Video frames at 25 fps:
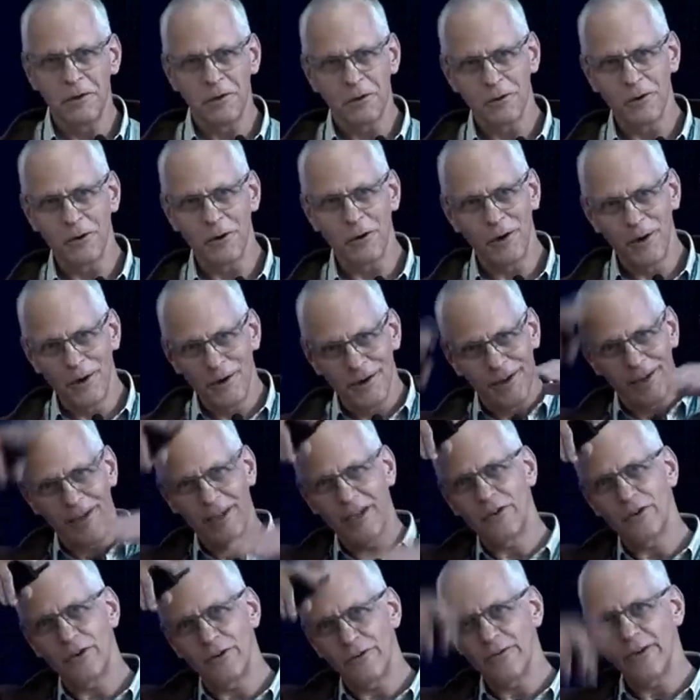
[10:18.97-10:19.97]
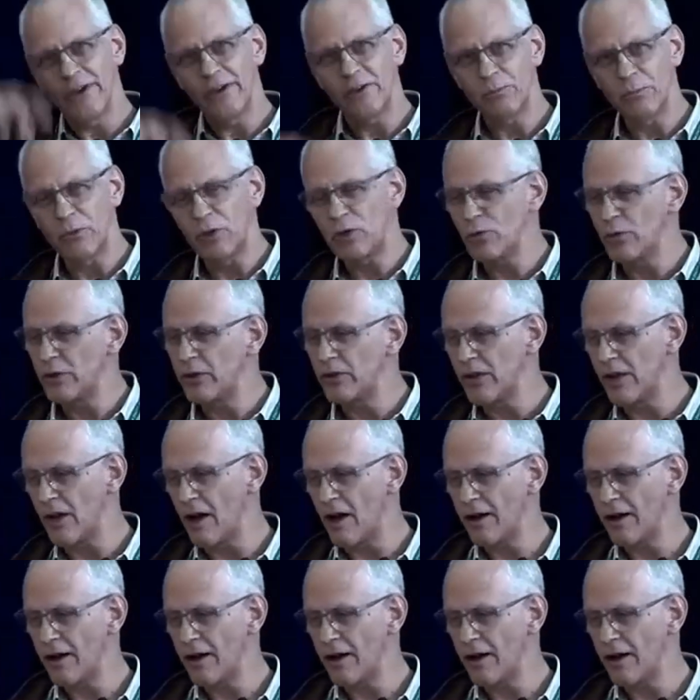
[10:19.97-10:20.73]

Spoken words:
your interface between the